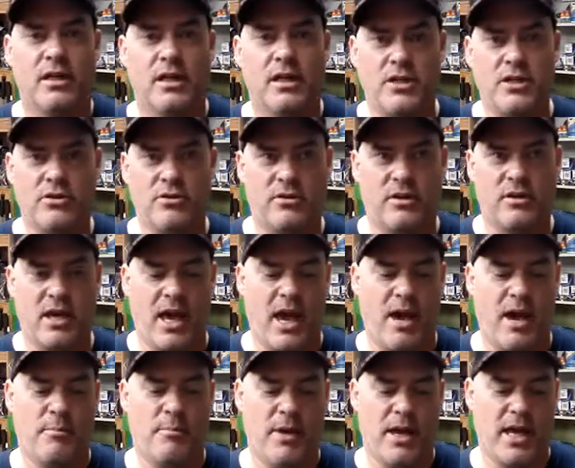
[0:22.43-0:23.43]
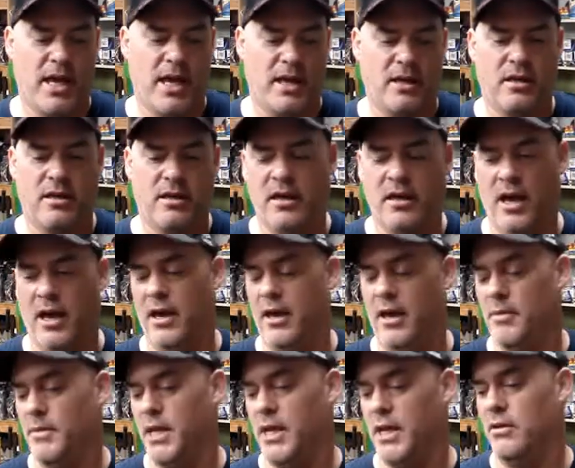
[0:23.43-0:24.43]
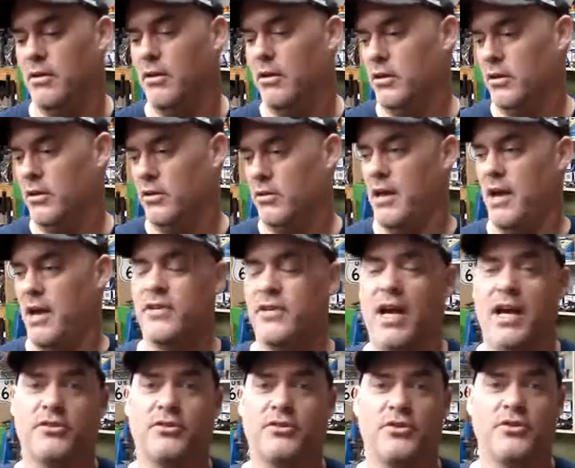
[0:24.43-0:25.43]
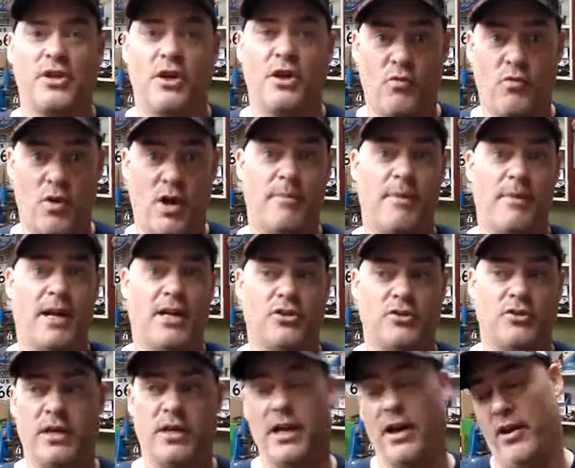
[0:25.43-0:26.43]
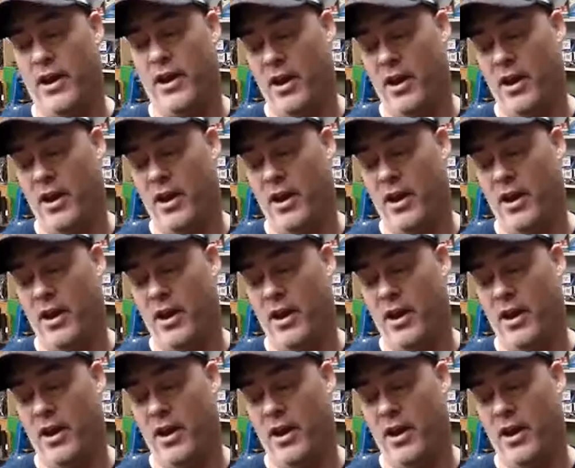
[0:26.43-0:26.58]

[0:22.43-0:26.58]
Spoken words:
You can't make, you have to ask yourself, what am I doing here?